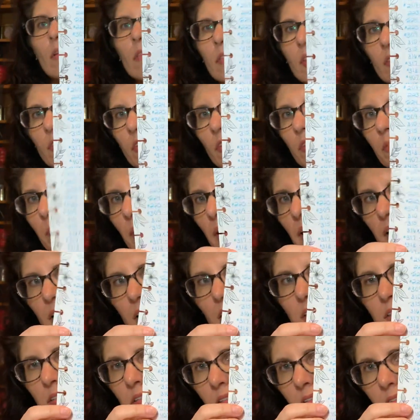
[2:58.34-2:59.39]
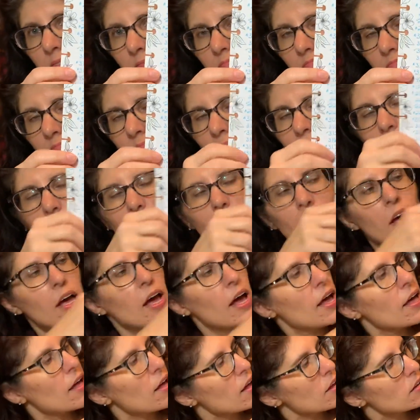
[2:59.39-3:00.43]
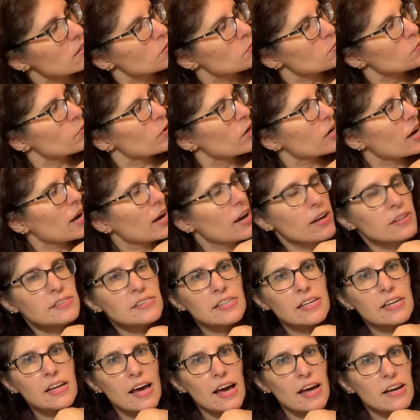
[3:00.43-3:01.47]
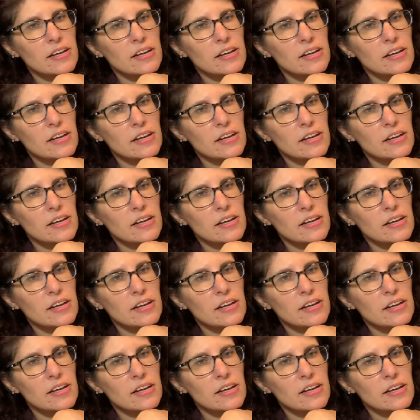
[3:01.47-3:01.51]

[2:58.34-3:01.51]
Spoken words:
This is my list, and what I did ahead